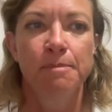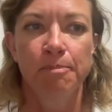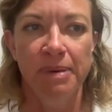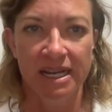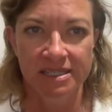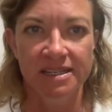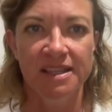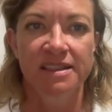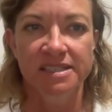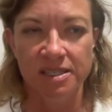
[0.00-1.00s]
But
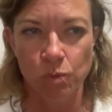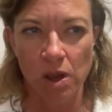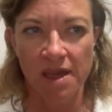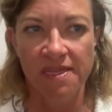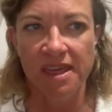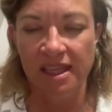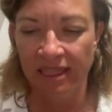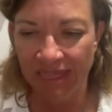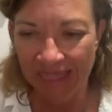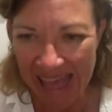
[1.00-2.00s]
this is why the
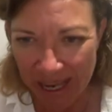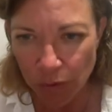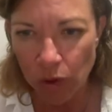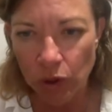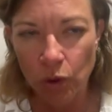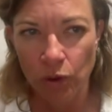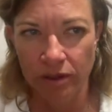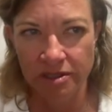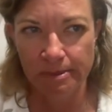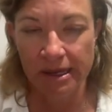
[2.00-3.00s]
lateral
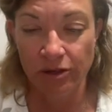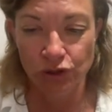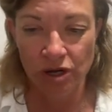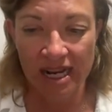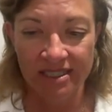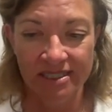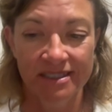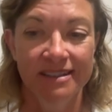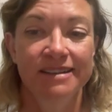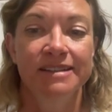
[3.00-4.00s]
corticospinal tract
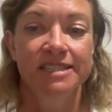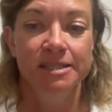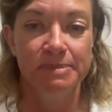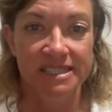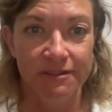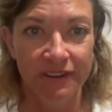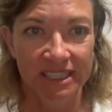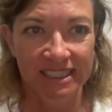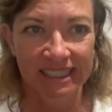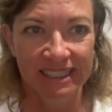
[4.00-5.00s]

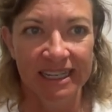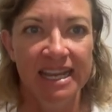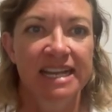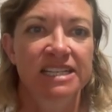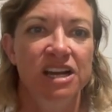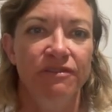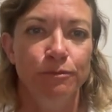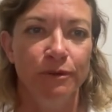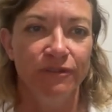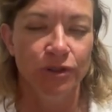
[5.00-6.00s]
specifically is
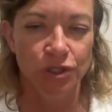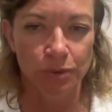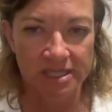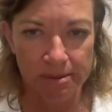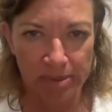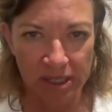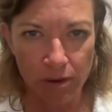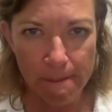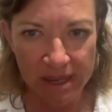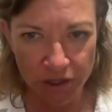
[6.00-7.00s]
often referred to as the
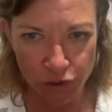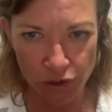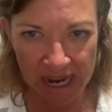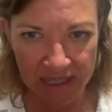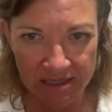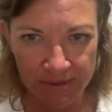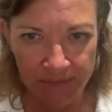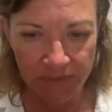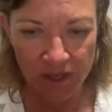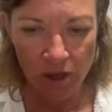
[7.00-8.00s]
pyramidal tract,
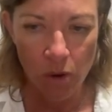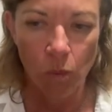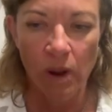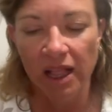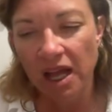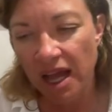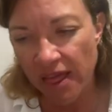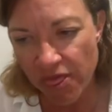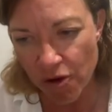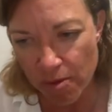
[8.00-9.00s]
while
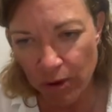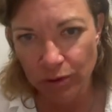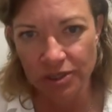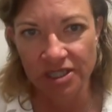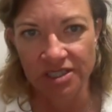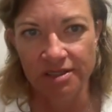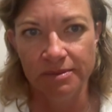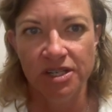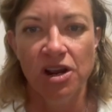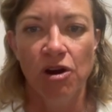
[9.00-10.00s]
other motor
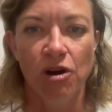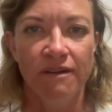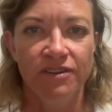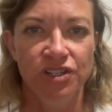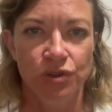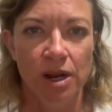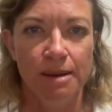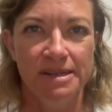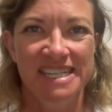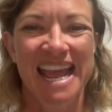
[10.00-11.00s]
systems are often
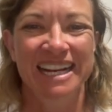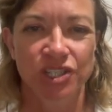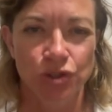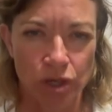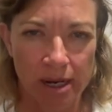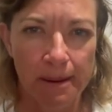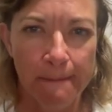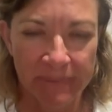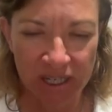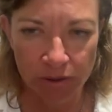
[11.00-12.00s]
described as
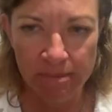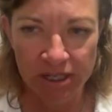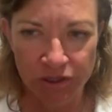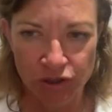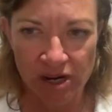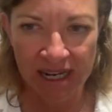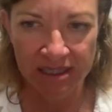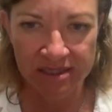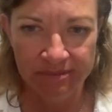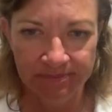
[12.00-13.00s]
extra-pyramidal tracts.